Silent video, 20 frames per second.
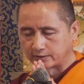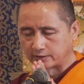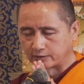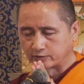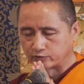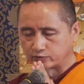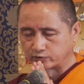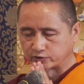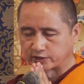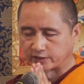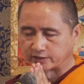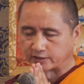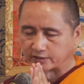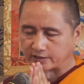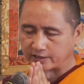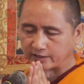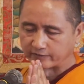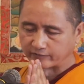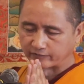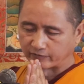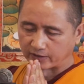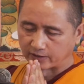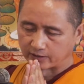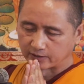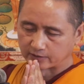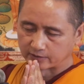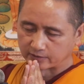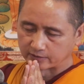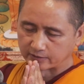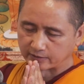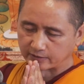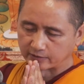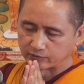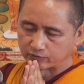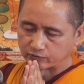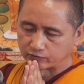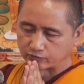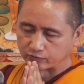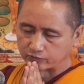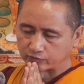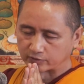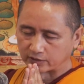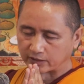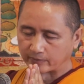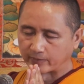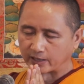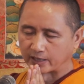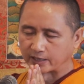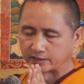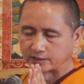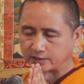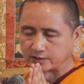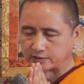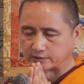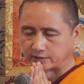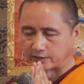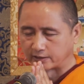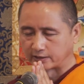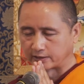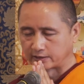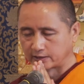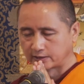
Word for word: then to Shantideva, then to Lama Atisha,